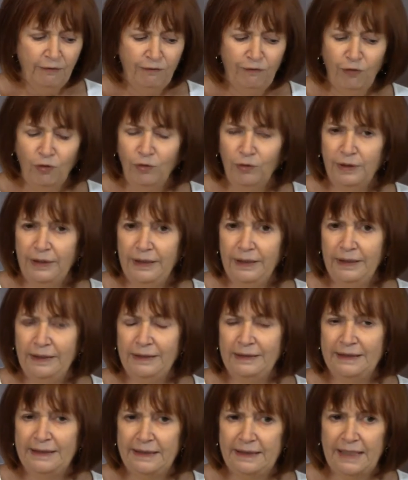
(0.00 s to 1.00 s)

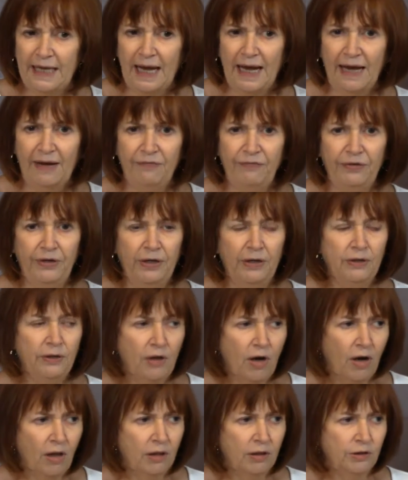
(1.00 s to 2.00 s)
fully staffed and
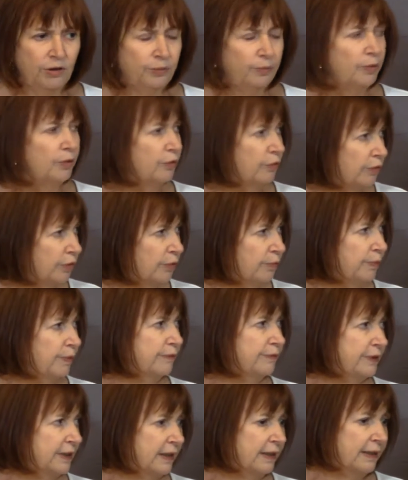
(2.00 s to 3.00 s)
knowledgeable group
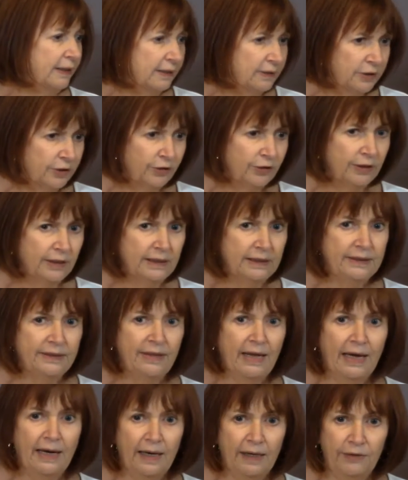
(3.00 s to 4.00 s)
of city attorneys
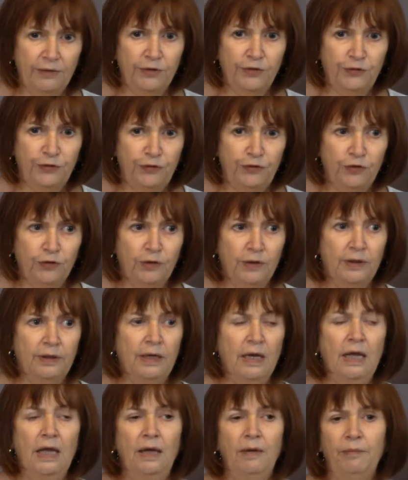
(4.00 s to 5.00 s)
that
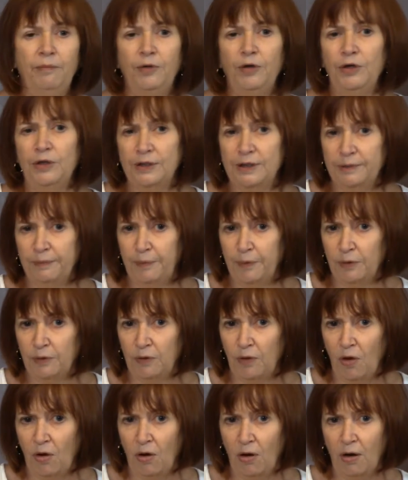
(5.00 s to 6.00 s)
understood municipal
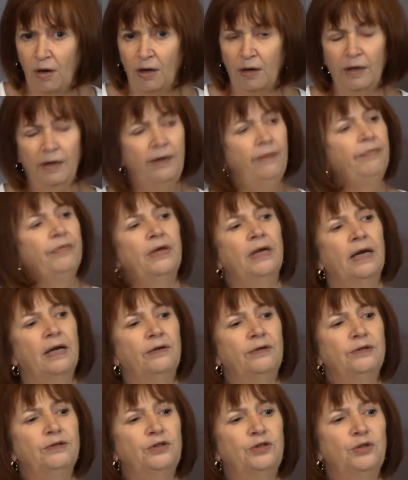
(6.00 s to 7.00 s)
law, that
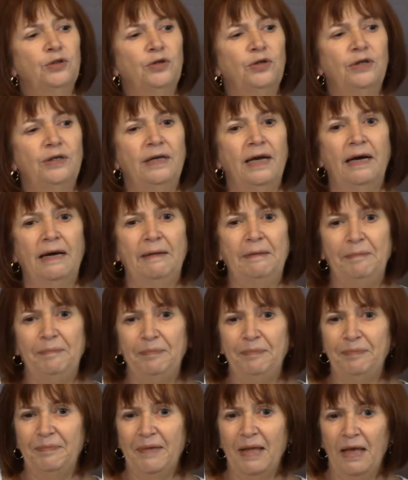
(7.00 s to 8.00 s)
understood
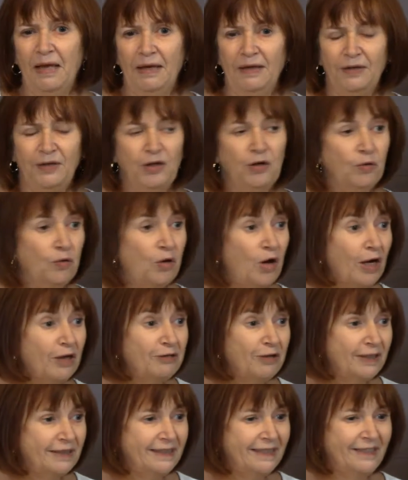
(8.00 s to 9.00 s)

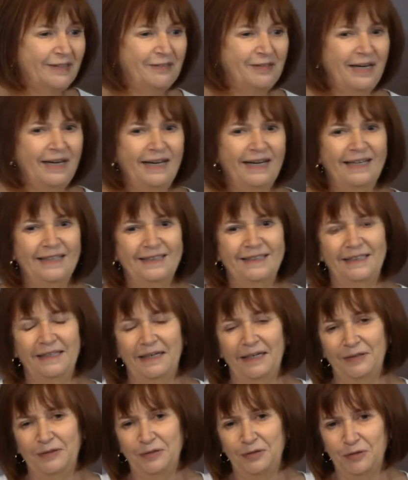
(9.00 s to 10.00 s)
contracts and grants, that
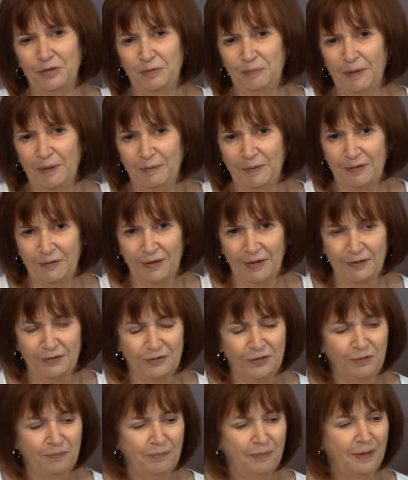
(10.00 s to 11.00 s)
understood public
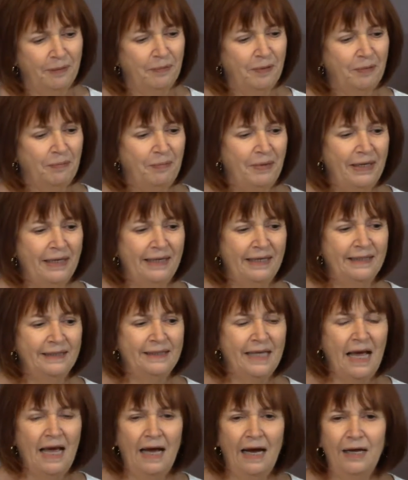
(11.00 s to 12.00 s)
records and public
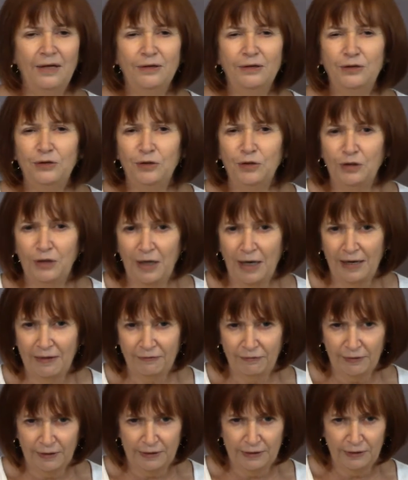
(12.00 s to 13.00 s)
meetings, understood
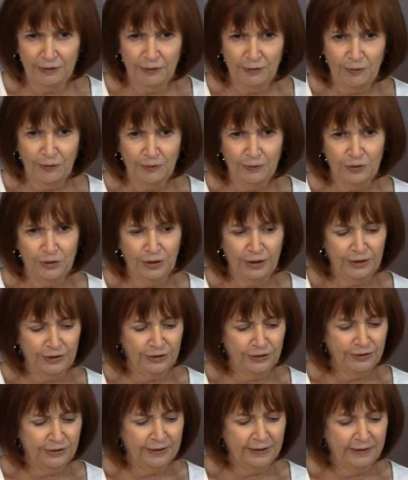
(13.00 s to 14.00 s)
conflict and
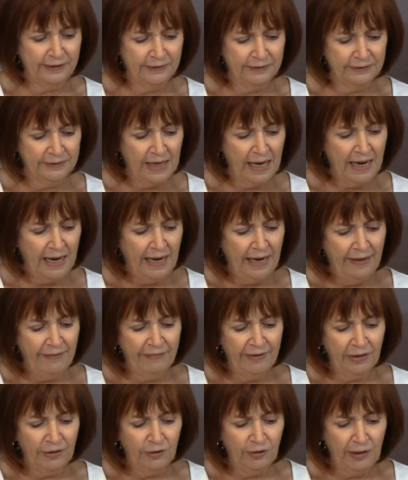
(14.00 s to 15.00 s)
negotiation skills,
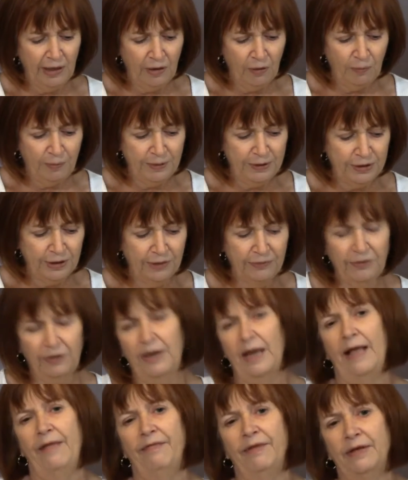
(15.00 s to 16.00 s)
and that could help each other.
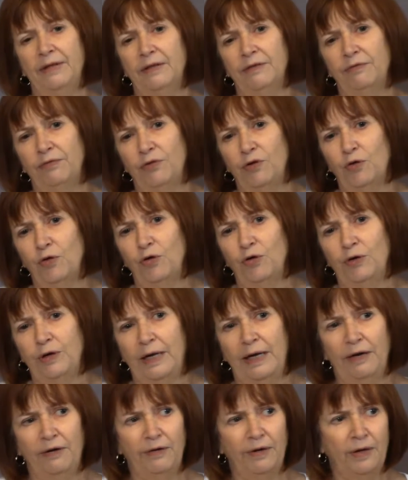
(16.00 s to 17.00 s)
And then the third
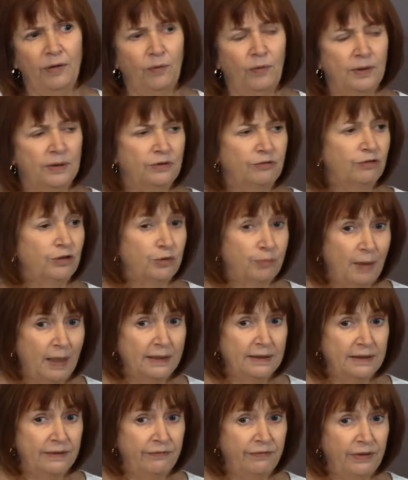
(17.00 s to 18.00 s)
area was
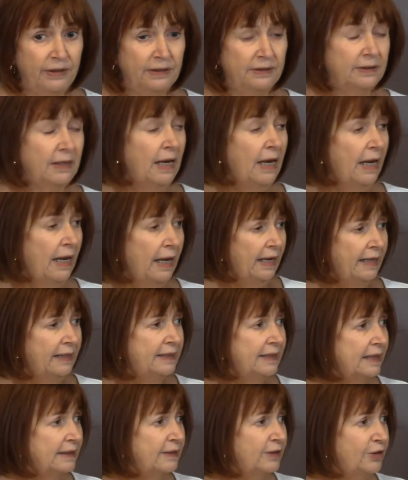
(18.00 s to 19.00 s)
responsiveness.
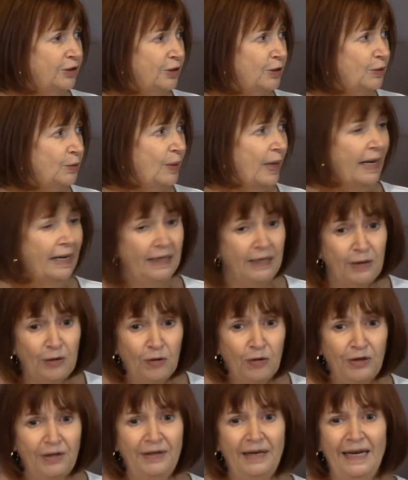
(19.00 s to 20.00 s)
It doesn't do any
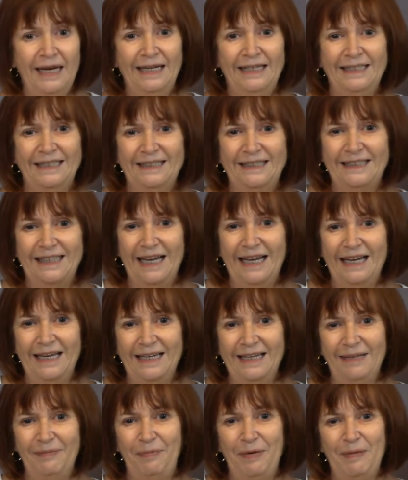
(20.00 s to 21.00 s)
good to
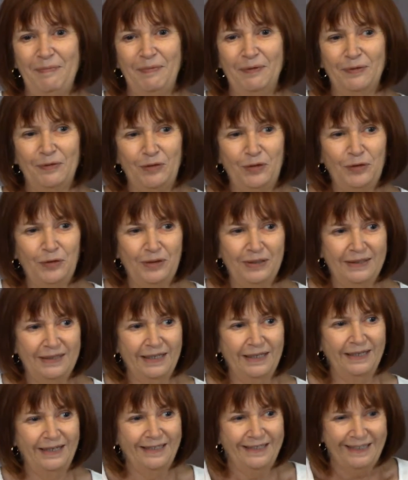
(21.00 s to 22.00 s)
send people to the
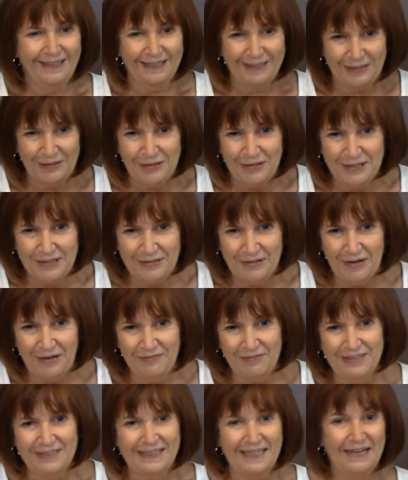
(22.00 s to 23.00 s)
city attorney's
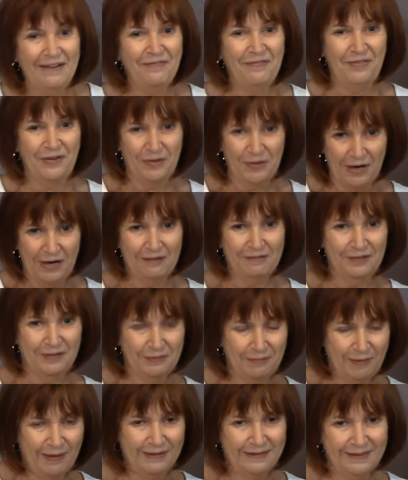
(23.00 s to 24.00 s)
office if they're not
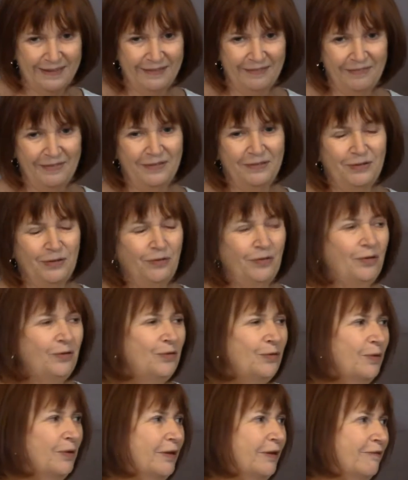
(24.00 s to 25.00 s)
responsive. And so
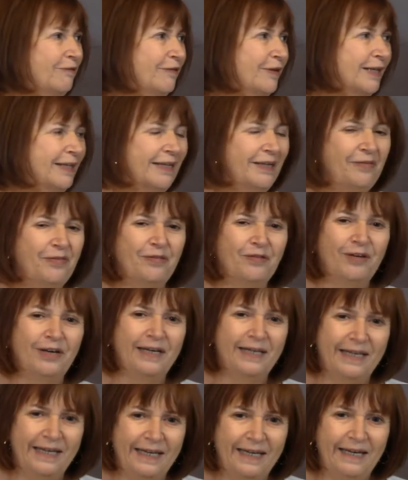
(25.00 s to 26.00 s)
those were the really
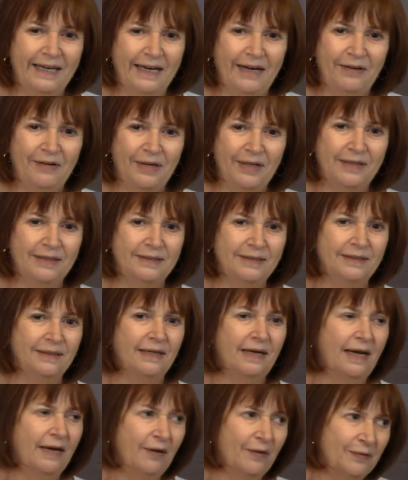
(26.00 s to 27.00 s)
three key areas
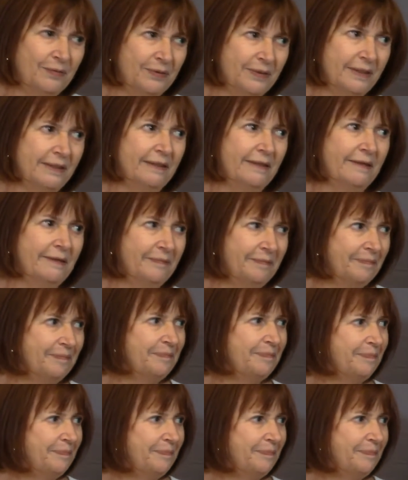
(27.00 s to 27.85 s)
that I honed in on.